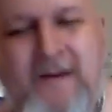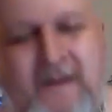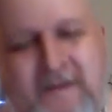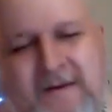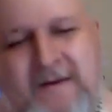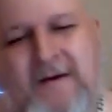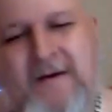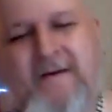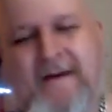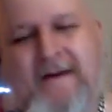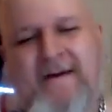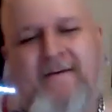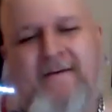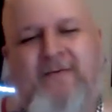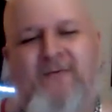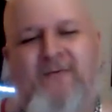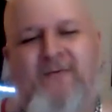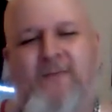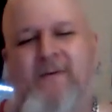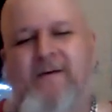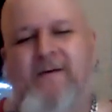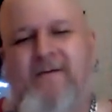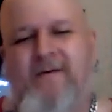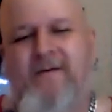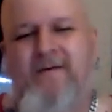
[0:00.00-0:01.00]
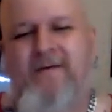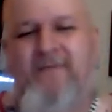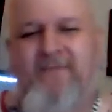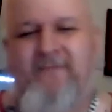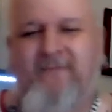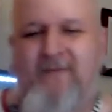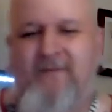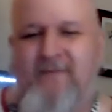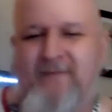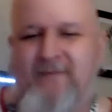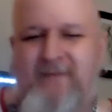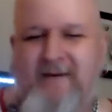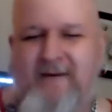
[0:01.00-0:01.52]
how Twitter does,
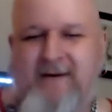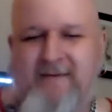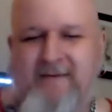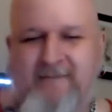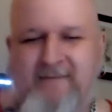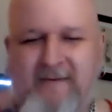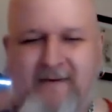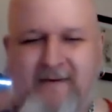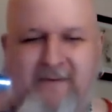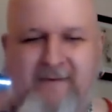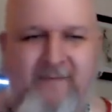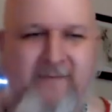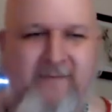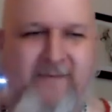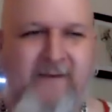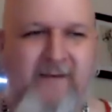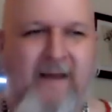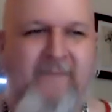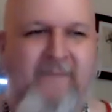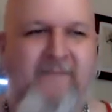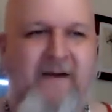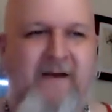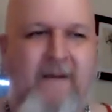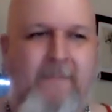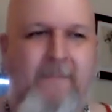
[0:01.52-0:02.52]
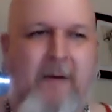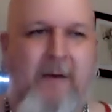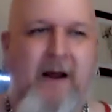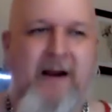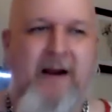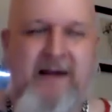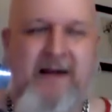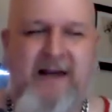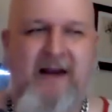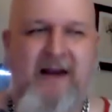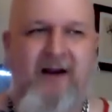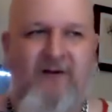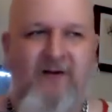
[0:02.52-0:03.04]
they have like a
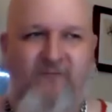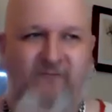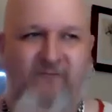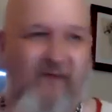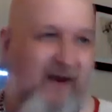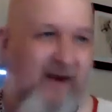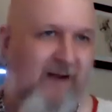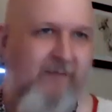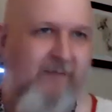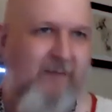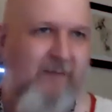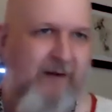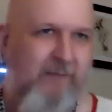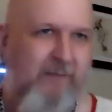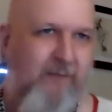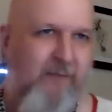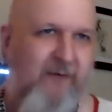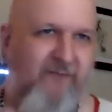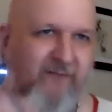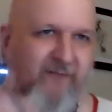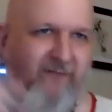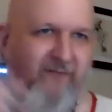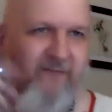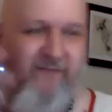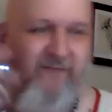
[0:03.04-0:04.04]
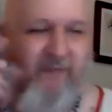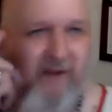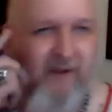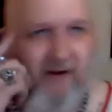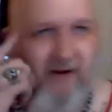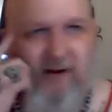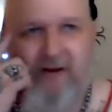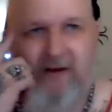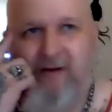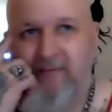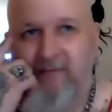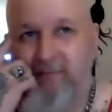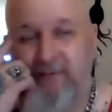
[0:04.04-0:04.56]
podcast family, which is
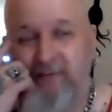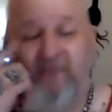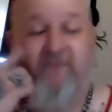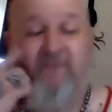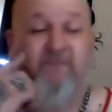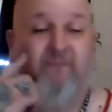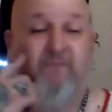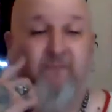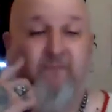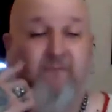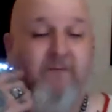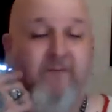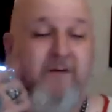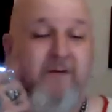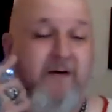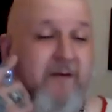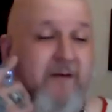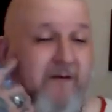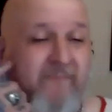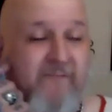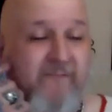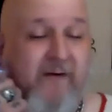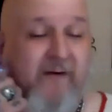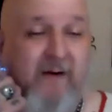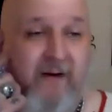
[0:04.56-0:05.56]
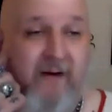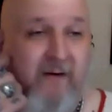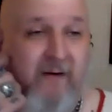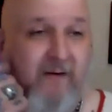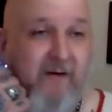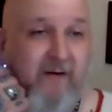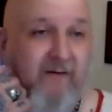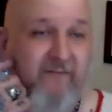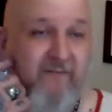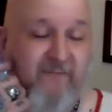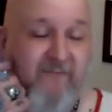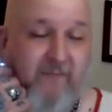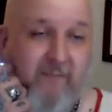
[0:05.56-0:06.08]
really fucking
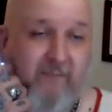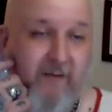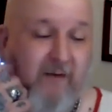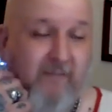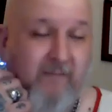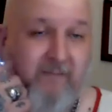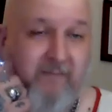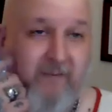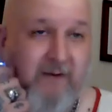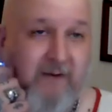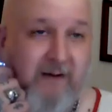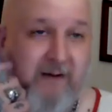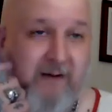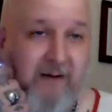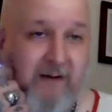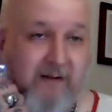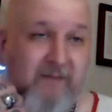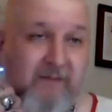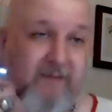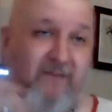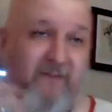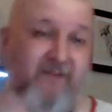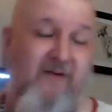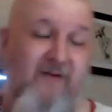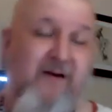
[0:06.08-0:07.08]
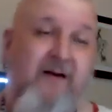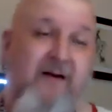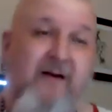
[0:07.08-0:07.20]
awesome. I'm like, shit.